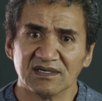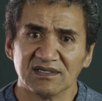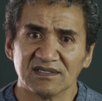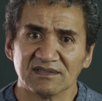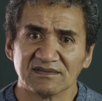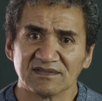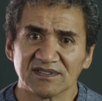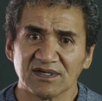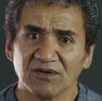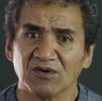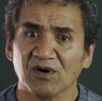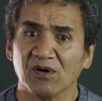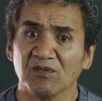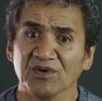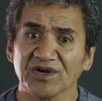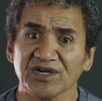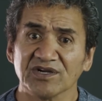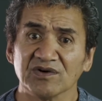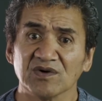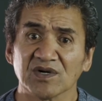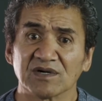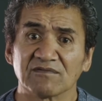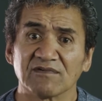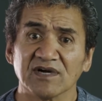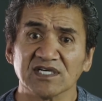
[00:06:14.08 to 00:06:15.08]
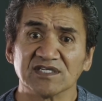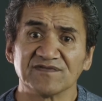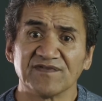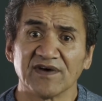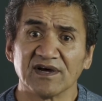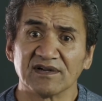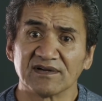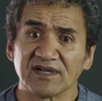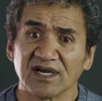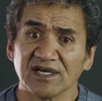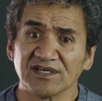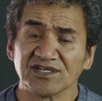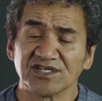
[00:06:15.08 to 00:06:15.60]
So what we do at Grace
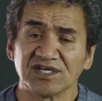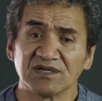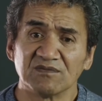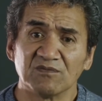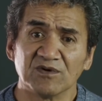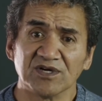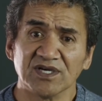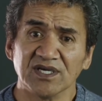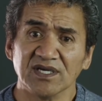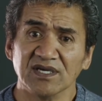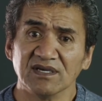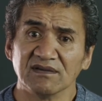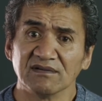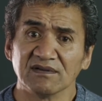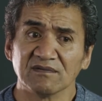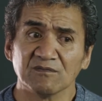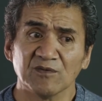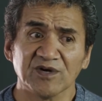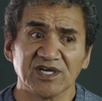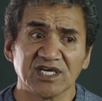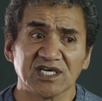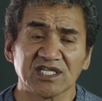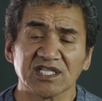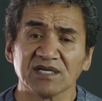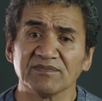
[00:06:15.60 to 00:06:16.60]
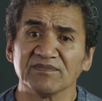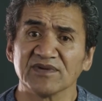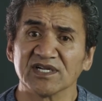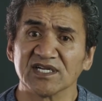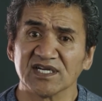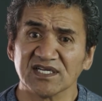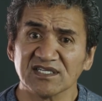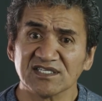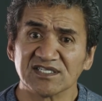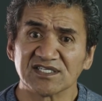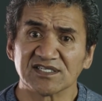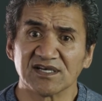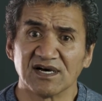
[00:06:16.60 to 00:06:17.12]
Foundation, we give them an
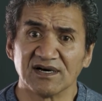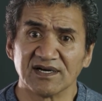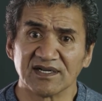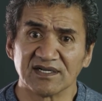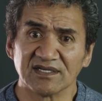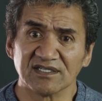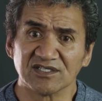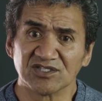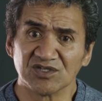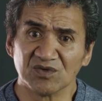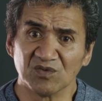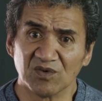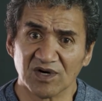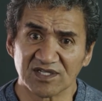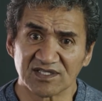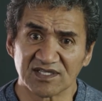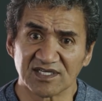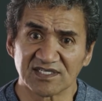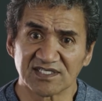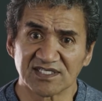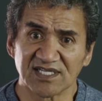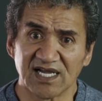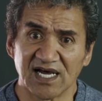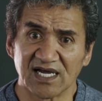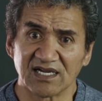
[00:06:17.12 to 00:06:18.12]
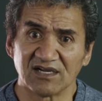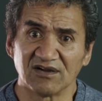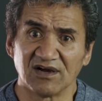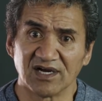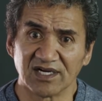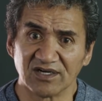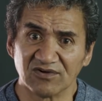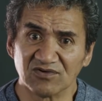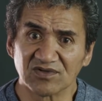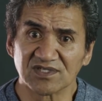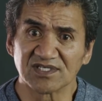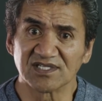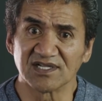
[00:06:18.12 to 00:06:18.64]
insight into what the start line
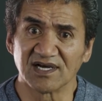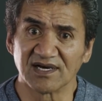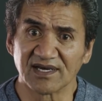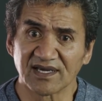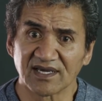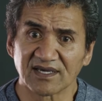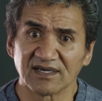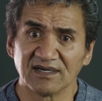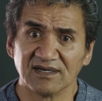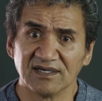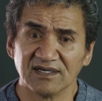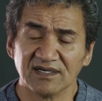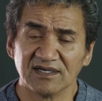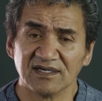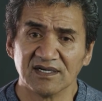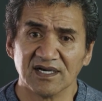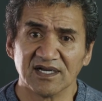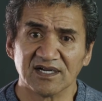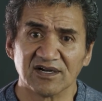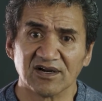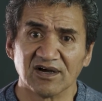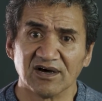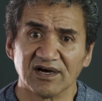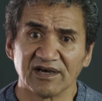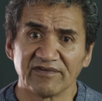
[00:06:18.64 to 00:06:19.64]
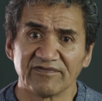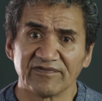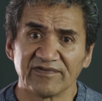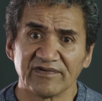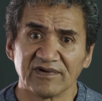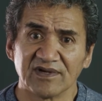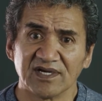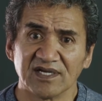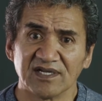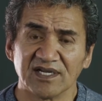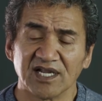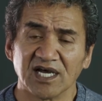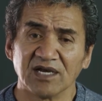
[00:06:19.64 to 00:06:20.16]
looks like in life,
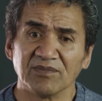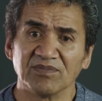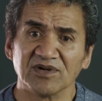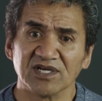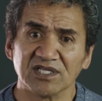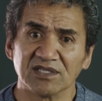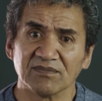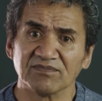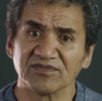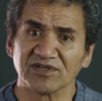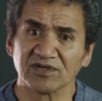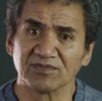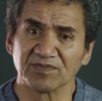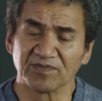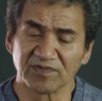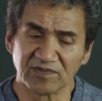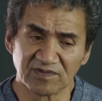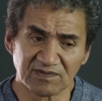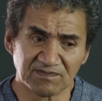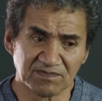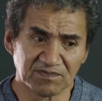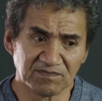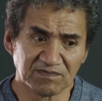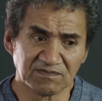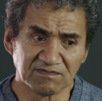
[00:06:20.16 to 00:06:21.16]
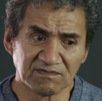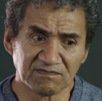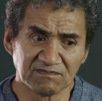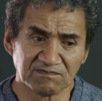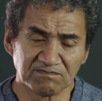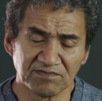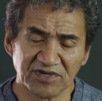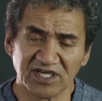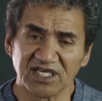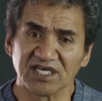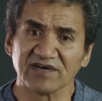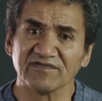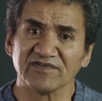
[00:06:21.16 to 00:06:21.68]
enabling them to
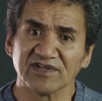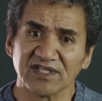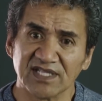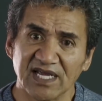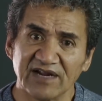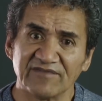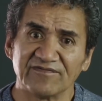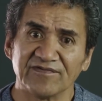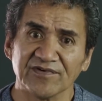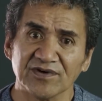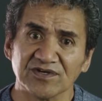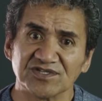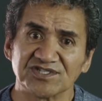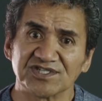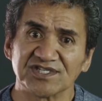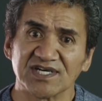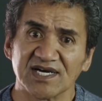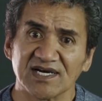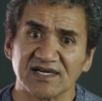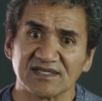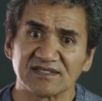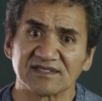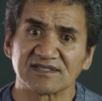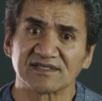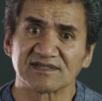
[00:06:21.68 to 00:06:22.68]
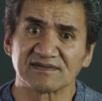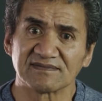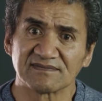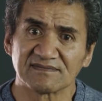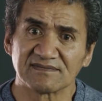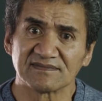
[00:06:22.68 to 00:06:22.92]
be given that first chance.